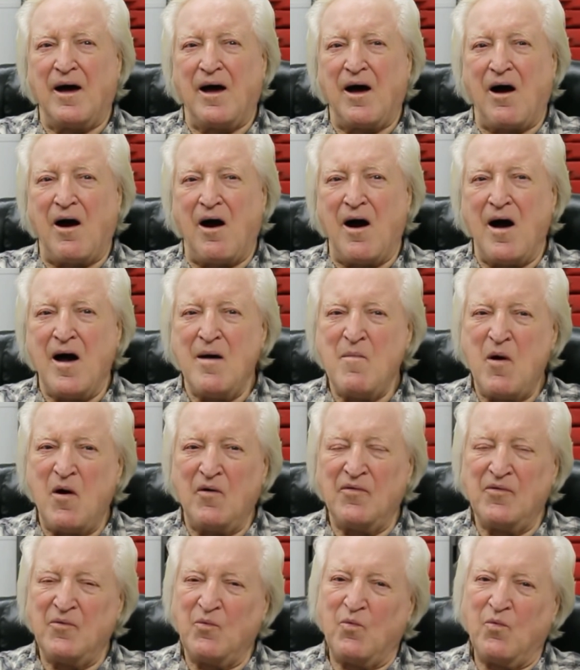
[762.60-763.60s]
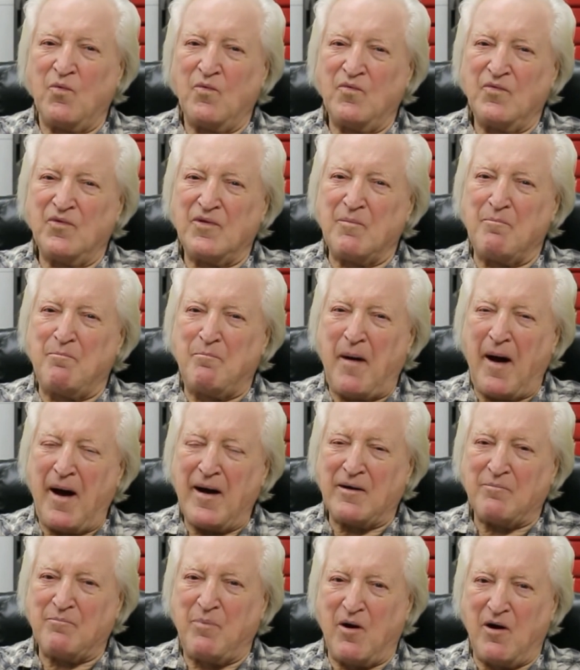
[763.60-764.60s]
I'm on the
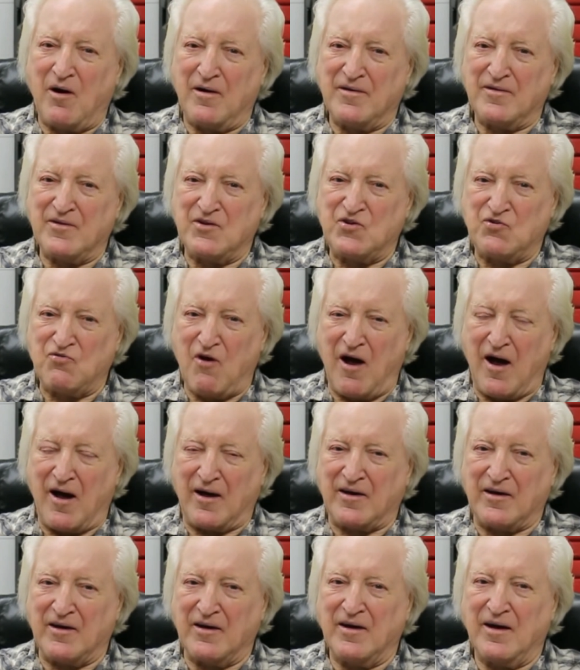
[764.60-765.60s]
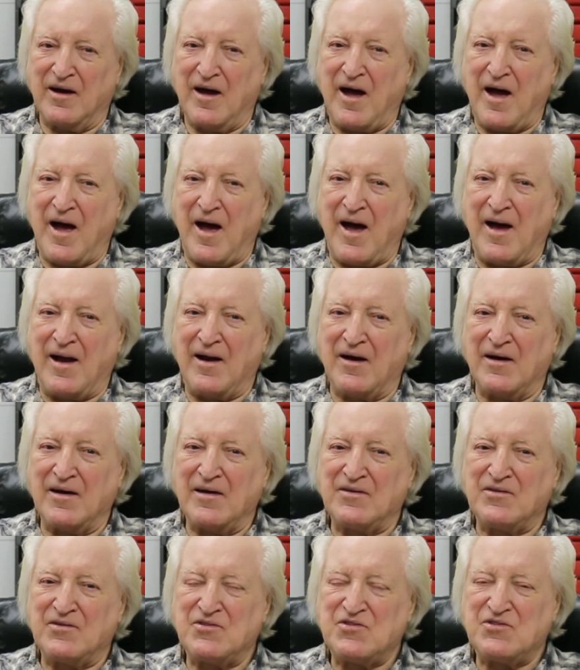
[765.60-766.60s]
back part of the track, and
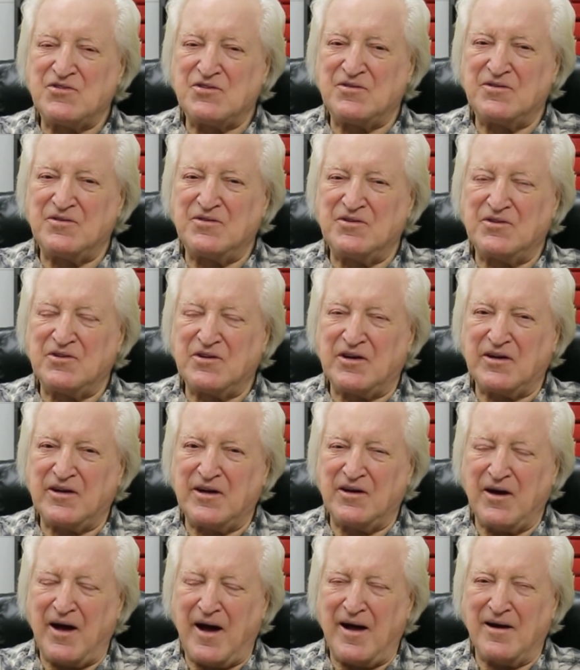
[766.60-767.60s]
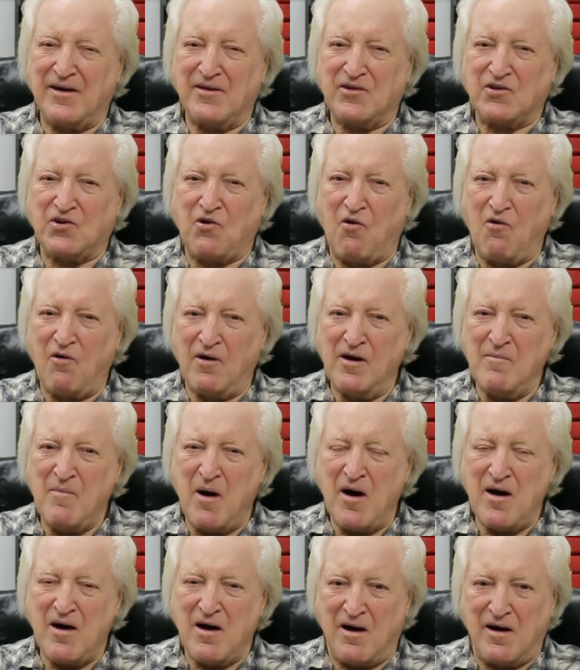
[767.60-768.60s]
I, out of the corner of
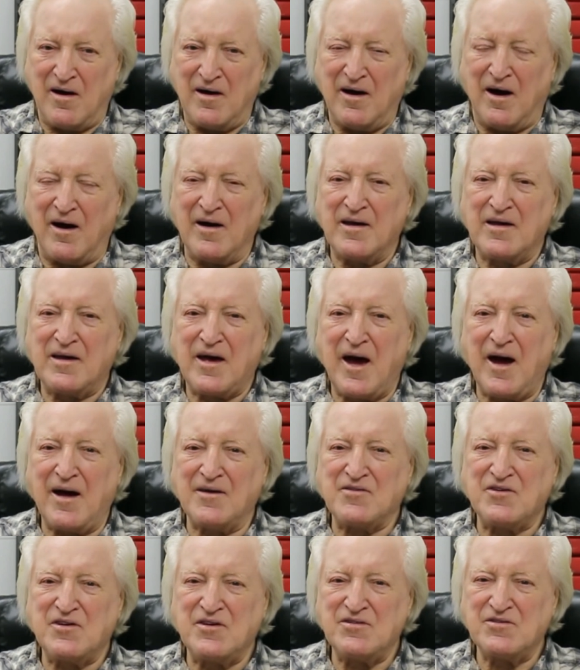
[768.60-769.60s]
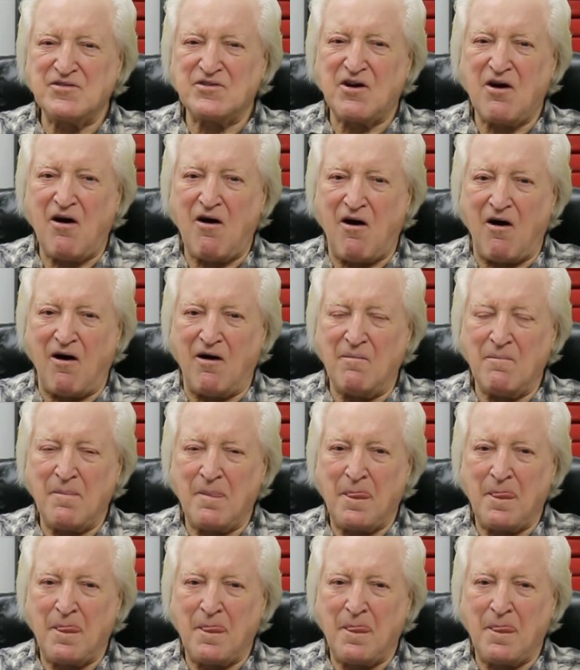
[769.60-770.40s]
my eye, I catch his car